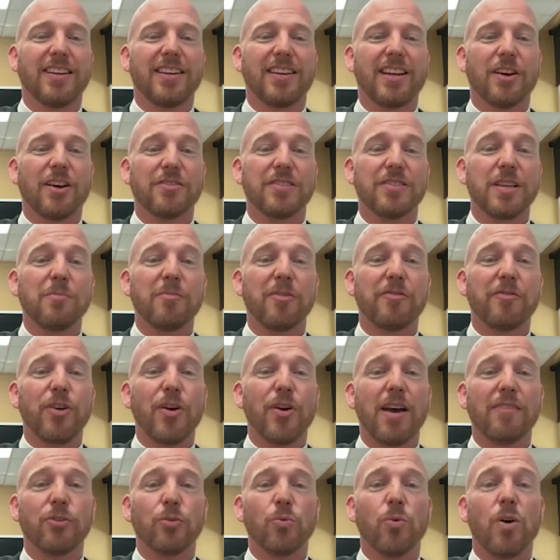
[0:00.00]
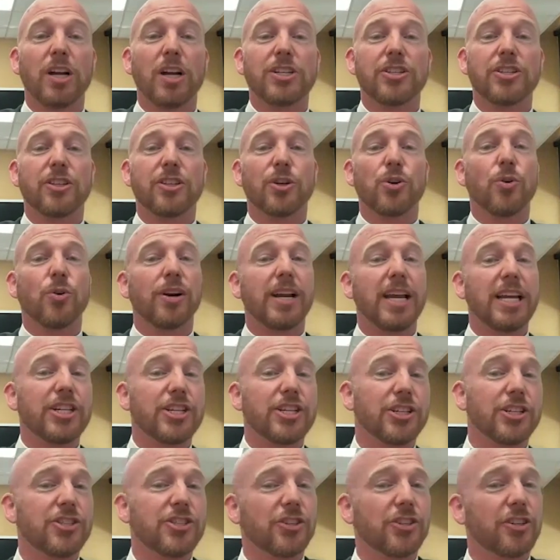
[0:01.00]
Now, some of you haven't watched the
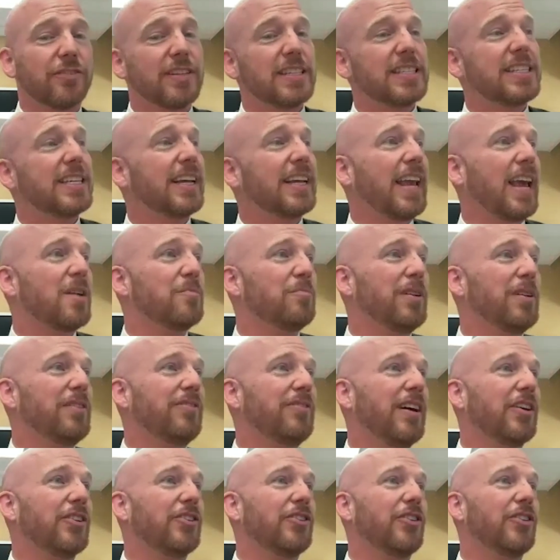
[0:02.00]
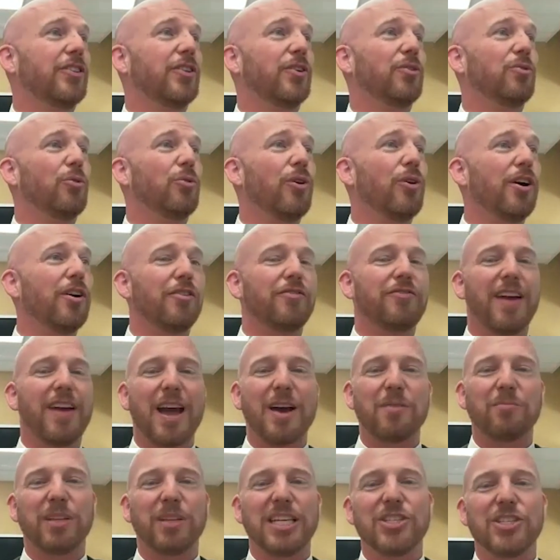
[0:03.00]
coronation service. It can be found on the royal
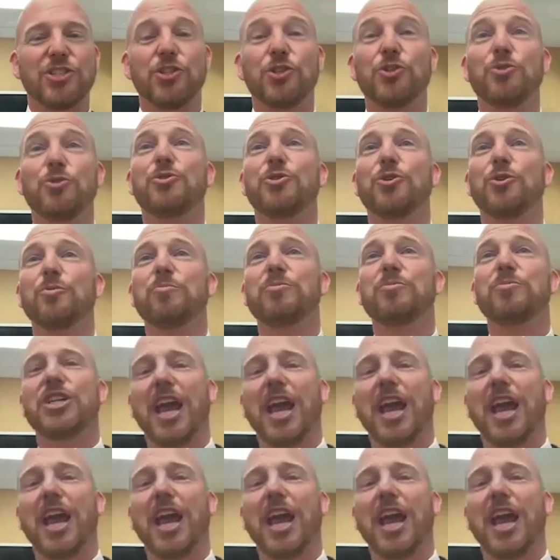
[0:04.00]
family's YouTube